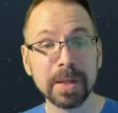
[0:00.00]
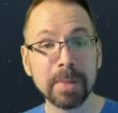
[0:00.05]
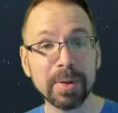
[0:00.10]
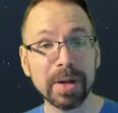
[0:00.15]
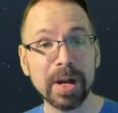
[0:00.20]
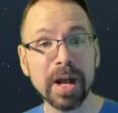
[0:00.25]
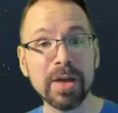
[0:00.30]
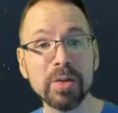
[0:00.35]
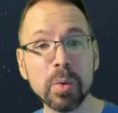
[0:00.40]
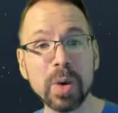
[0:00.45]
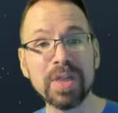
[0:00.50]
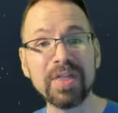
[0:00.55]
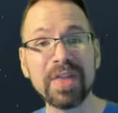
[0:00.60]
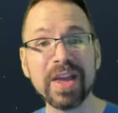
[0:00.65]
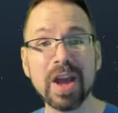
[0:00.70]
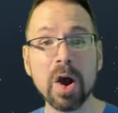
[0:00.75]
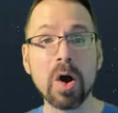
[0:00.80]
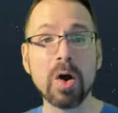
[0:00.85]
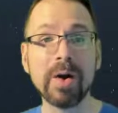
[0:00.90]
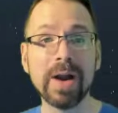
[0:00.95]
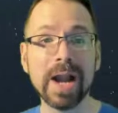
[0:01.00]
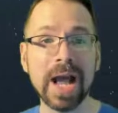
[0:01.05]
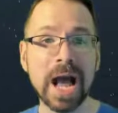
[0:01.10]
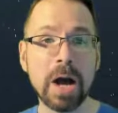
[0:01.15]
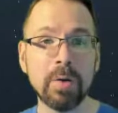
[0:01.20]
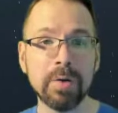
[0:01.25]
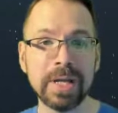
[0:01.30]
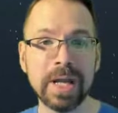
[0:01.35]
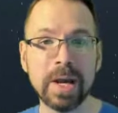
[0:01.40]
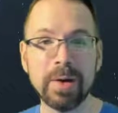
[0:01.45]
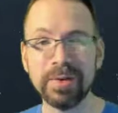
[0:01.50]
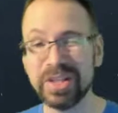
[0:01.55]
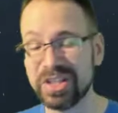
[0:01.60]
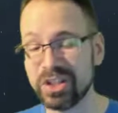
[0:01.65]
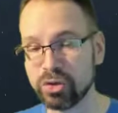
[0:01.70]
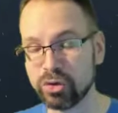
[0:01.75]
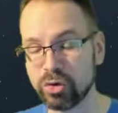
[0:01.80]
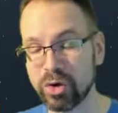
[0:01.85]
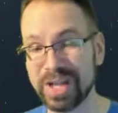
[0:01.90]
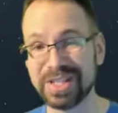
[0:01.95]
But either way, they are out now, and this
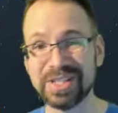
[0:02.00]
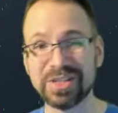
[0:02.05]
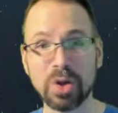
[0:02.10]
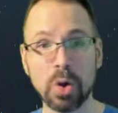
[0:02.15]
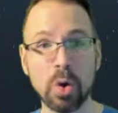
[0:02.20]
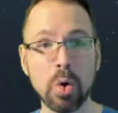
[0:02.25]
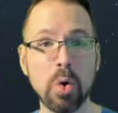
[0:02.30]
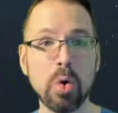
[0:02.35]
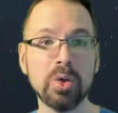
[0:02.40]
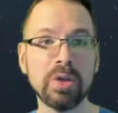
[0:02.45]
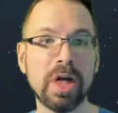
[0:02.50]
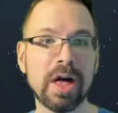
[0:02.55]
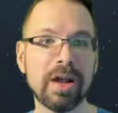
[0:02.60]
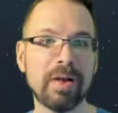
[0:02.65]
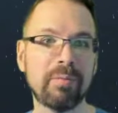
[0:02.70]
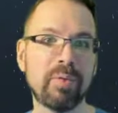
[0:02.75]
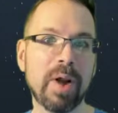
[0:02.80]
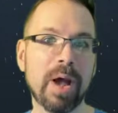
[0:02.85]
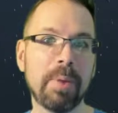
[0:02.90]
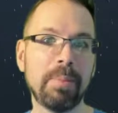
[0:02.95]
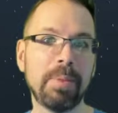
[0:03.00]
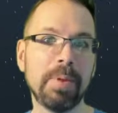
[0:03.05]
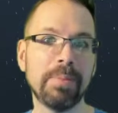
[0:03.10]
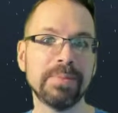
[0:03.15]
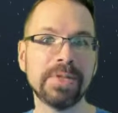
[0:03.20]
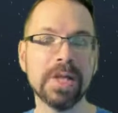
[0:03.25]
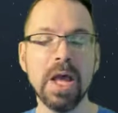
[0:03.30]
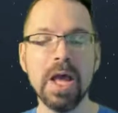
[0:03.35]
addresses a whole lot of problems.